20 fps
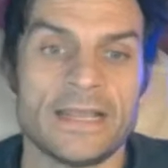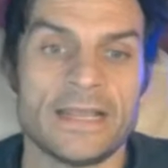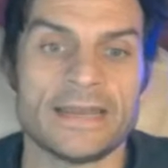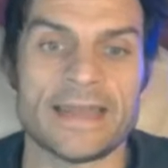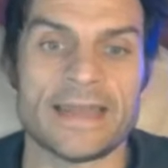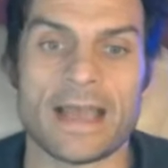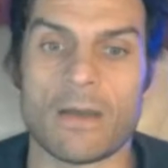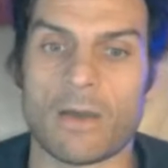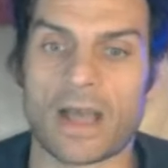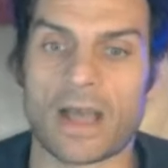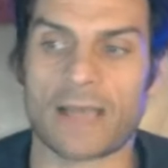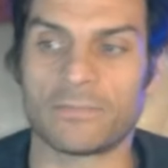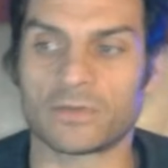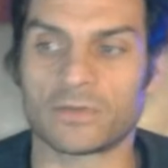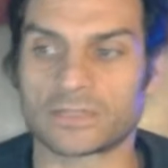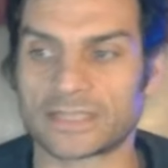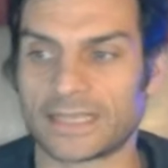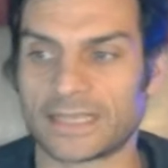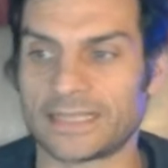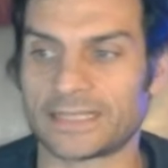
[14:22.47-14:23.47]
Now, I'm
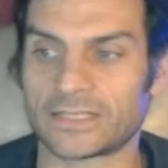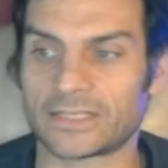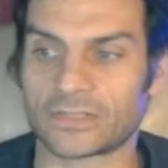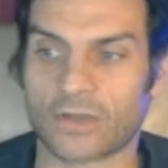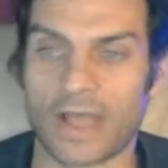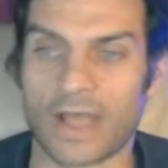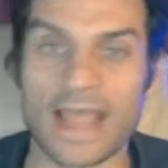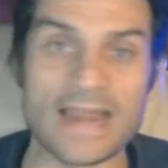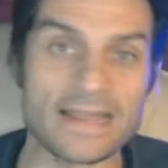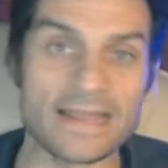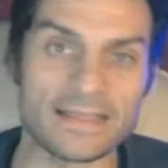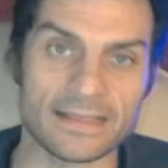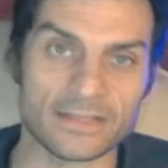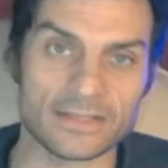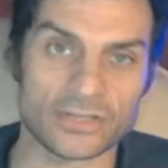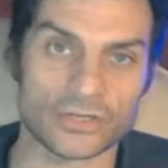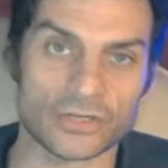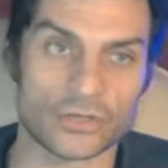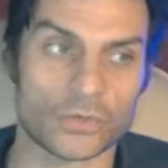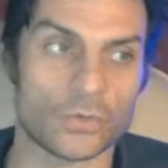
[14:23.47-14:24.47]
not saying this has got anything
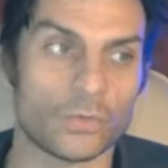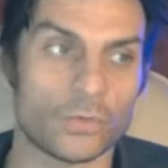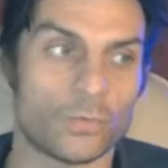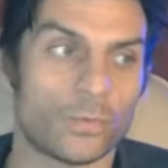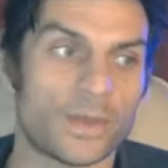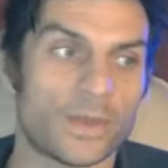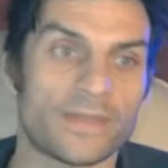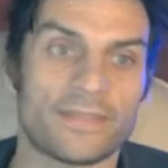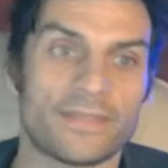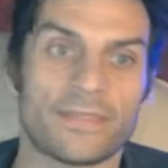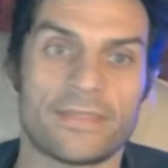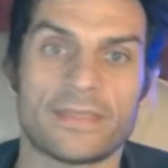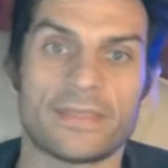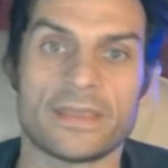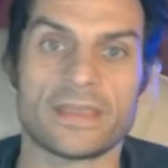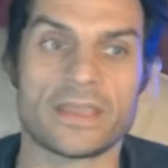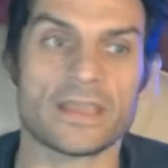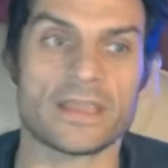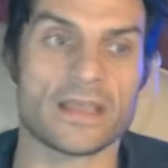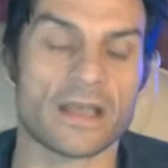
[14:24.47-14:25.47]
to do with
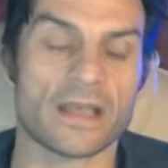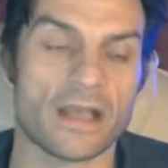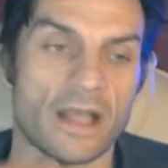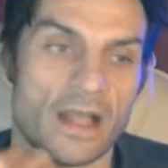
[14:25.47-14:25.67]
the